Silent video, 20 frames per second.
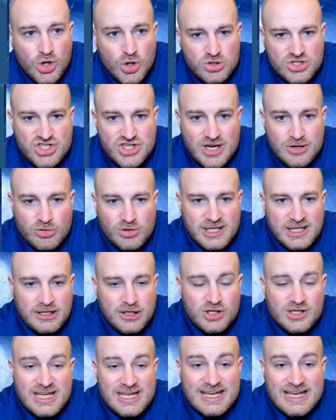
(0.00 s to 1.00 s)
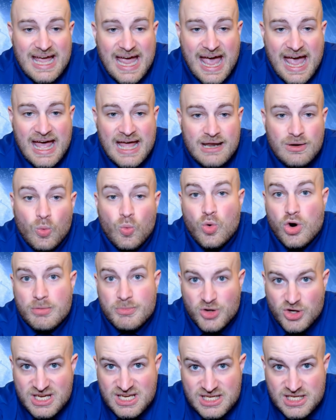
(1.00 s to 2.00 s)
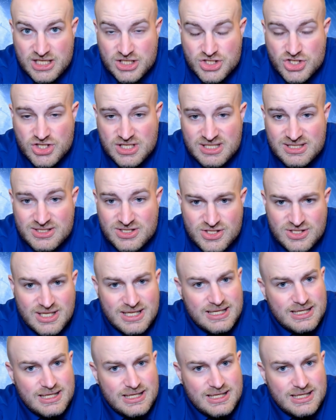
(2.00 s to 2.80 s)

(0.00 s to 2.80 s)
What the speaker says: generally looking at warmer conditions.